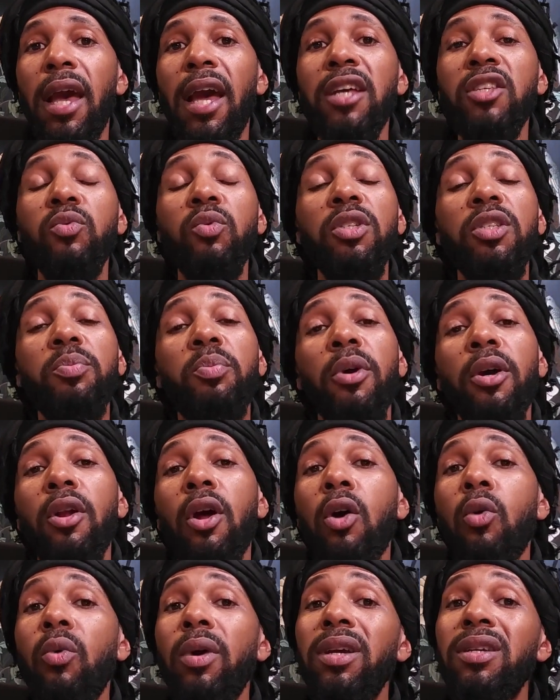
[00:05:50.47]
as we spread
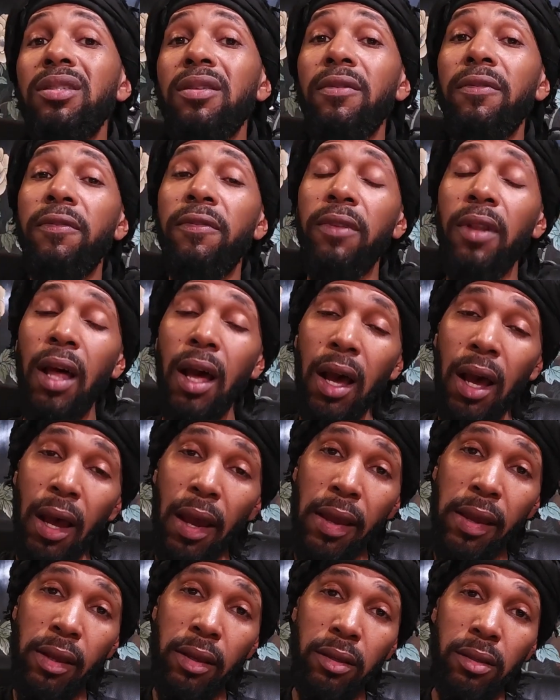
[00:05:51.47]
our wings and
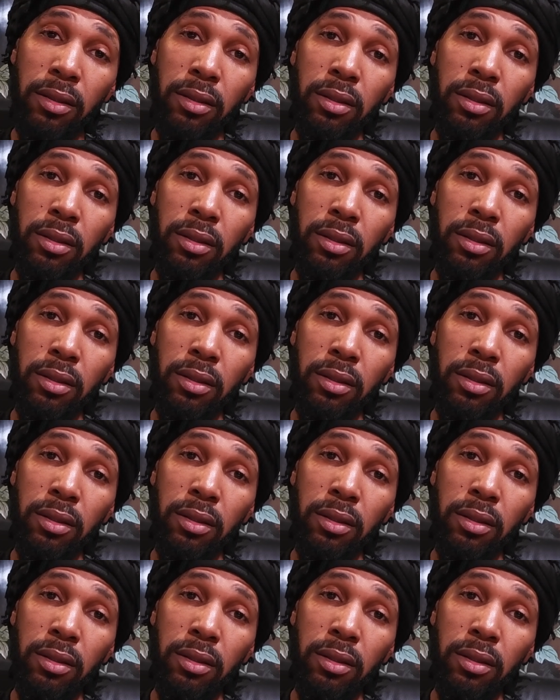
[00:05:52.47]
fly,